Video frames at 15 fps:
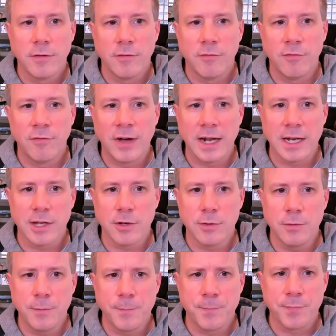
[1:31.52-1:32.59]
value
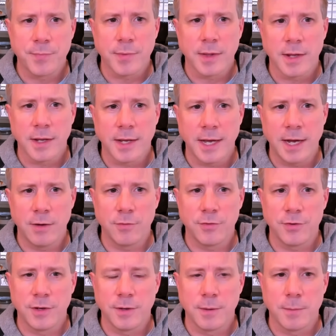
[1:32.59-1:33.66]
count
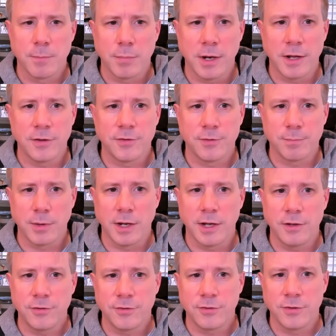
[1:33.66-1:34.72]
plus
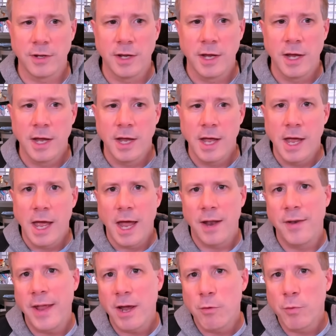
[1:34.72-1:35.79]
plus. And
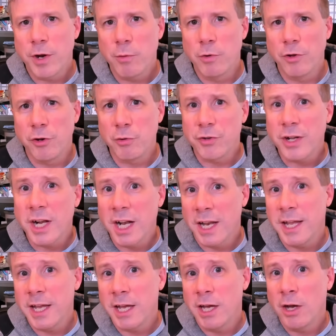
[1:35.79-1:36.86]
now what I want to do is
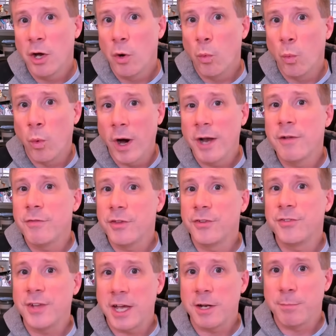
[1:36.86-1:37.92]
clear one of the
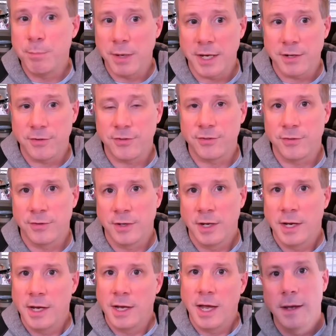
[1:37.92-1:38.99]
set bits.
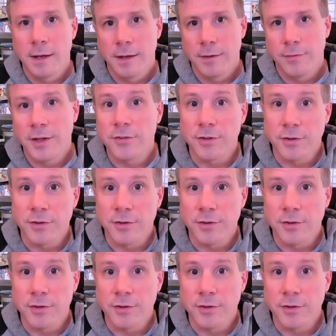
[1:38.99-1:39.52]
There's a